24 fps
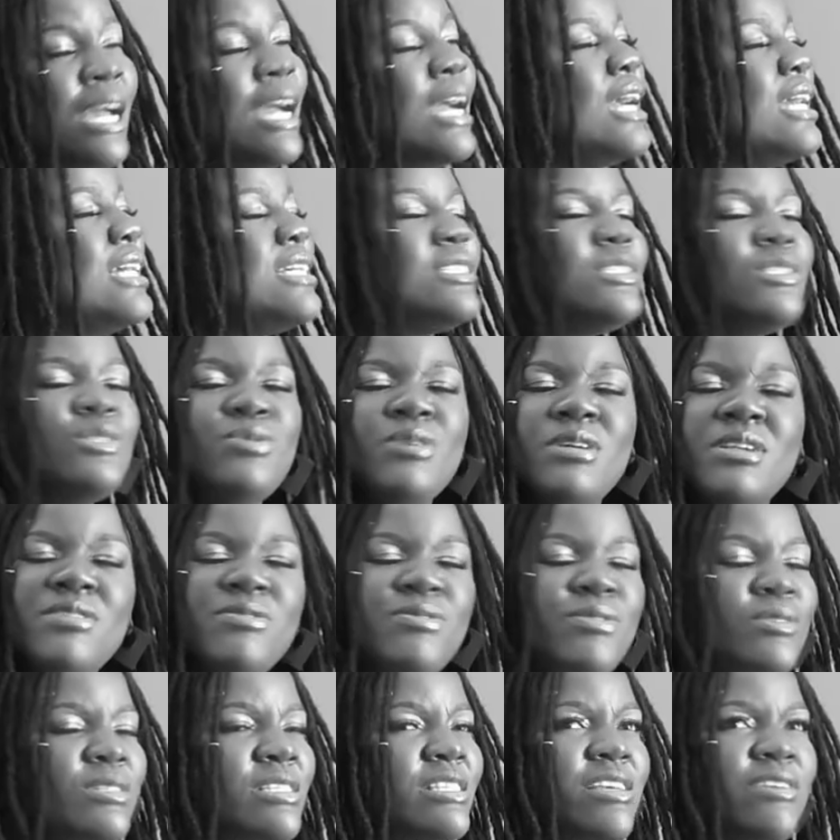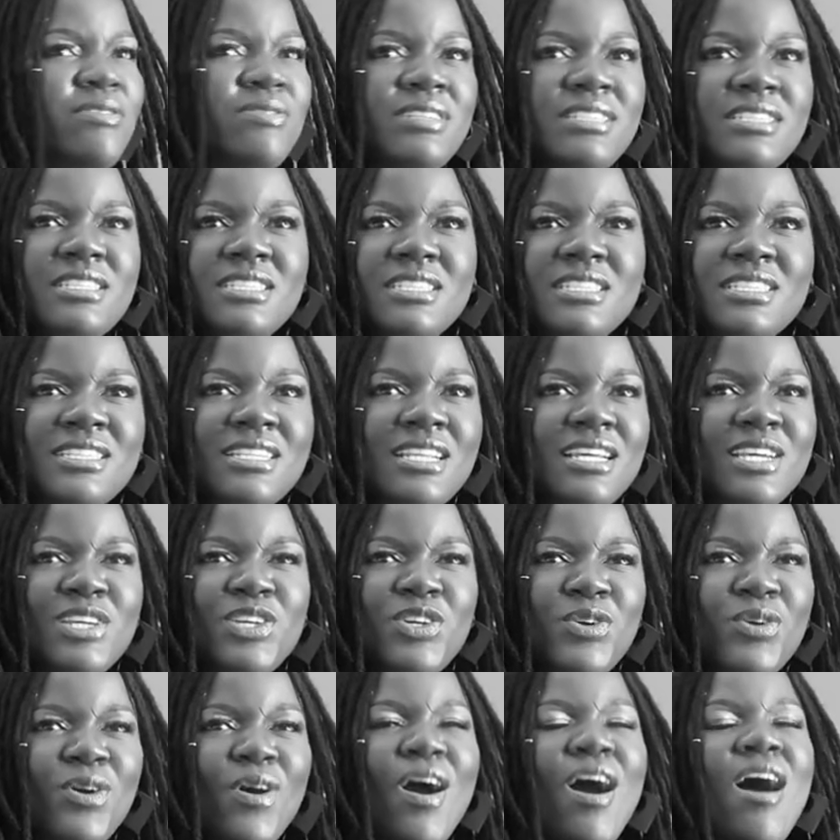It's 24/7. Like,
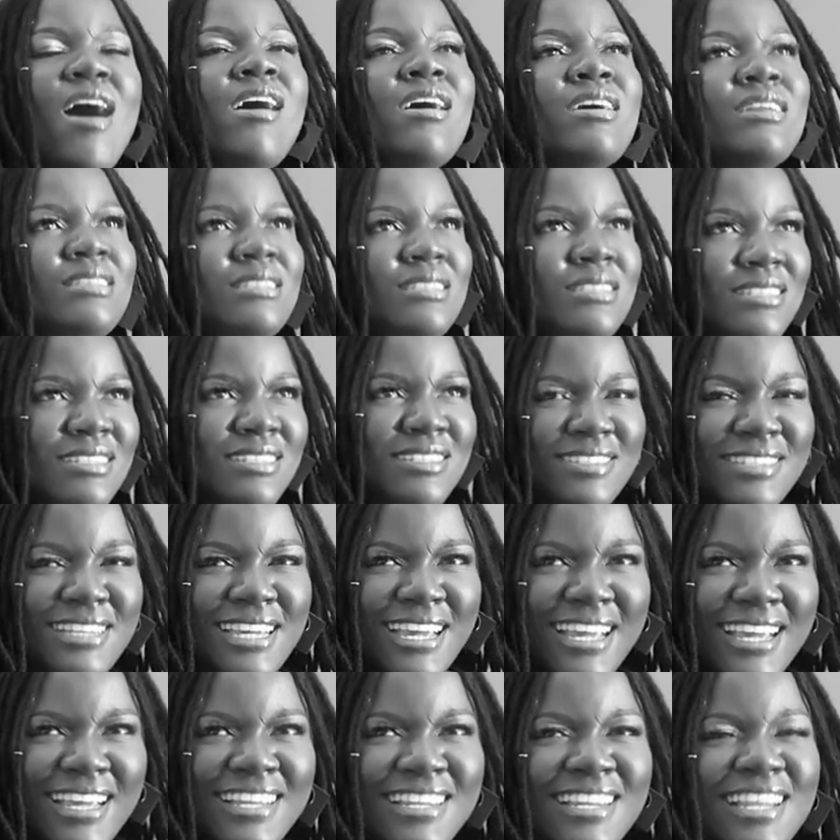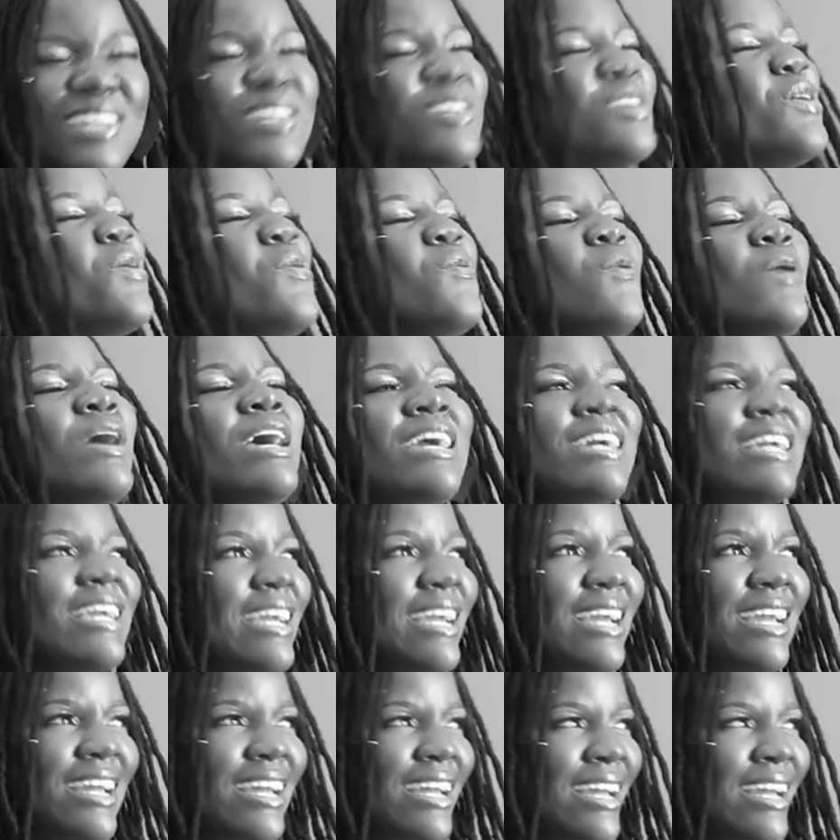you're on, okay? Like, you're working.